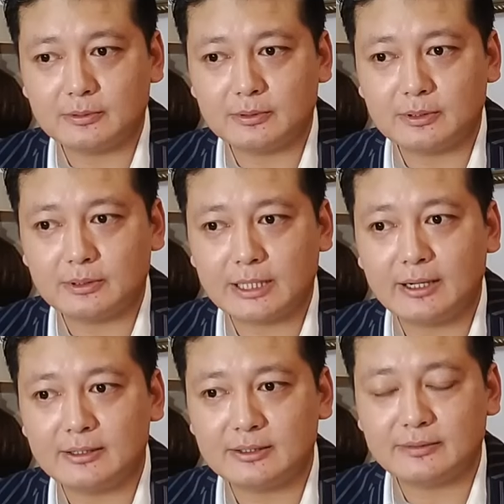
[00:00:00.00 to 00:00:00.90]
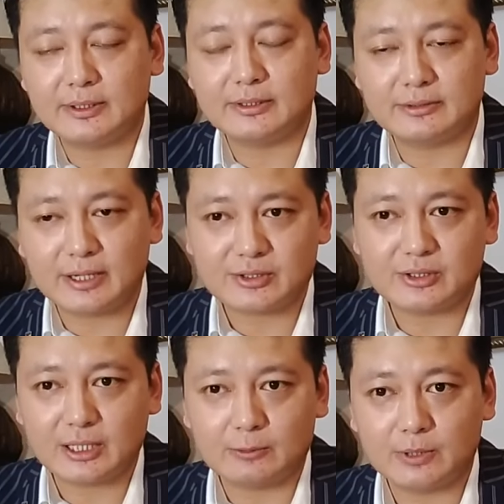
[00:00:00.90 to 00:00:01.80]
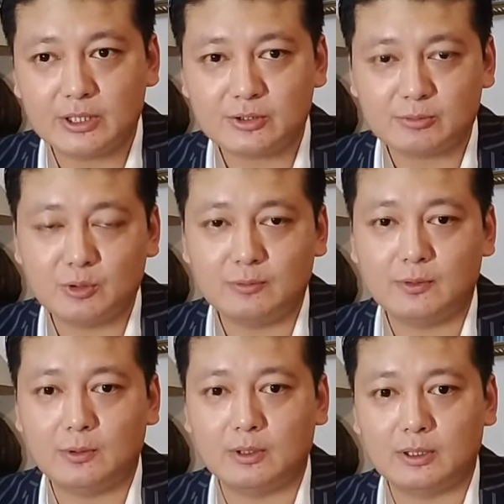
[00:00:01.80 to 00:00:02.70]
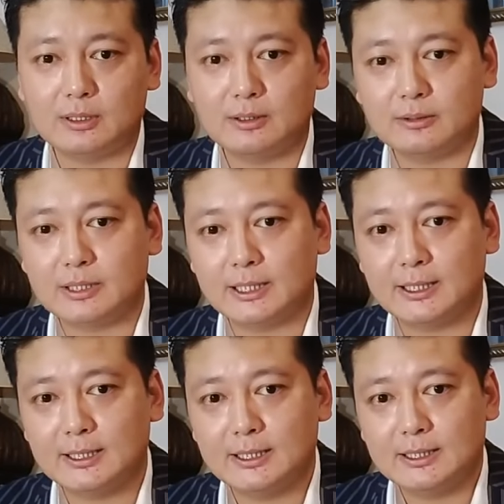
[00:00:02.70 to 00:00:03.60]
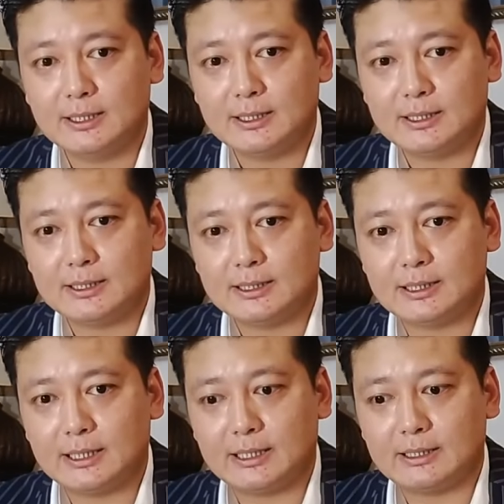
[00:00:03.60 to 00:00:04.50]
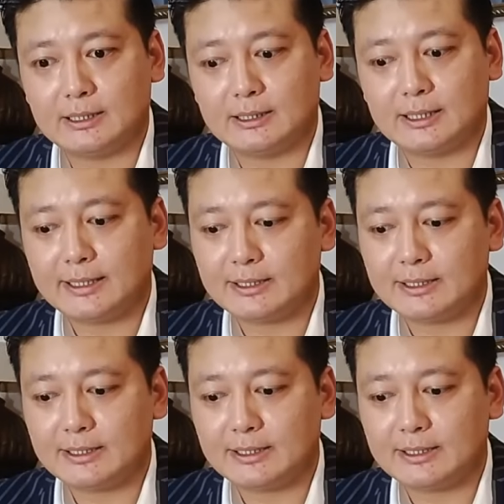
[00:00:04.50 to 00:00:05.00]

the narrative and the direction that we should move forward. Okay, and like I